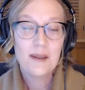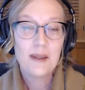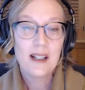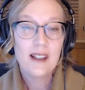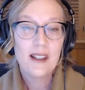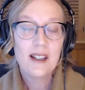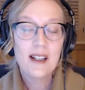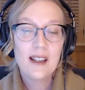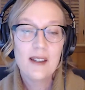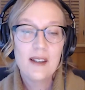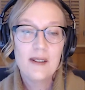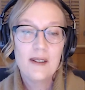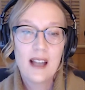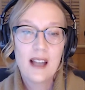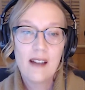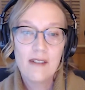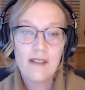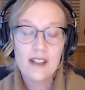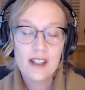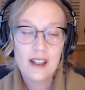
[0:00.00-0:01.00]
when I look at those
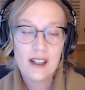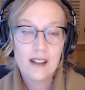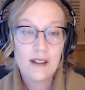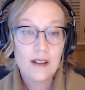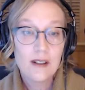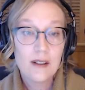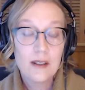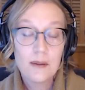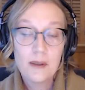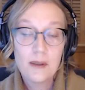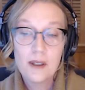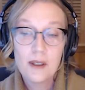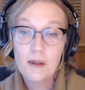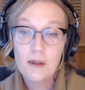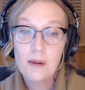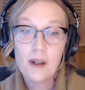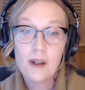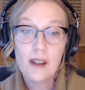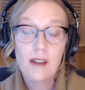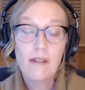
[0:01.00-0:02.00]
evangelicals
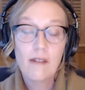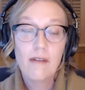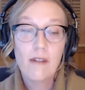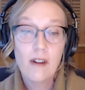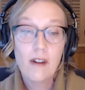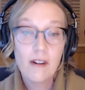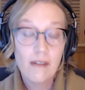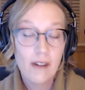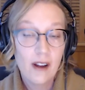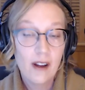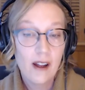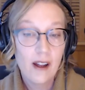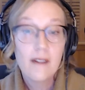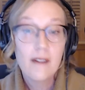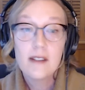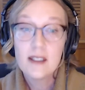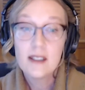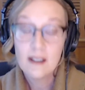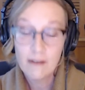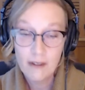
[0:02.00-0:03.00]
who were on the forefront
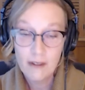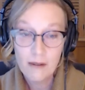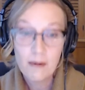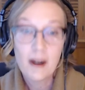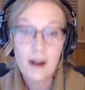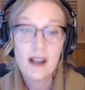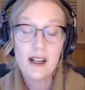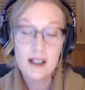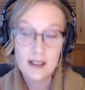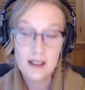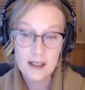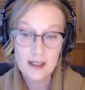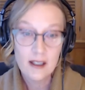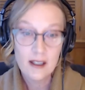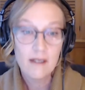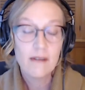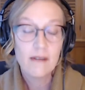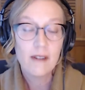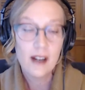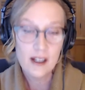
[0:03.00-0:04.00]
of civil rights,
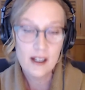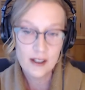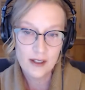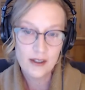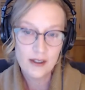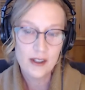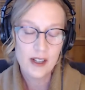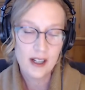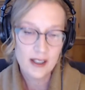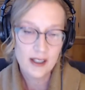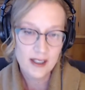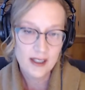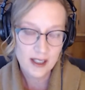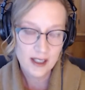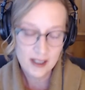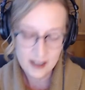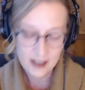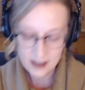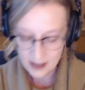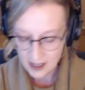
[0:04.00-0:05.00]
of racial
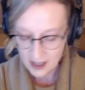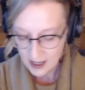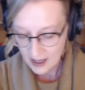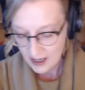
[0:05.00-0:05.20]
justice,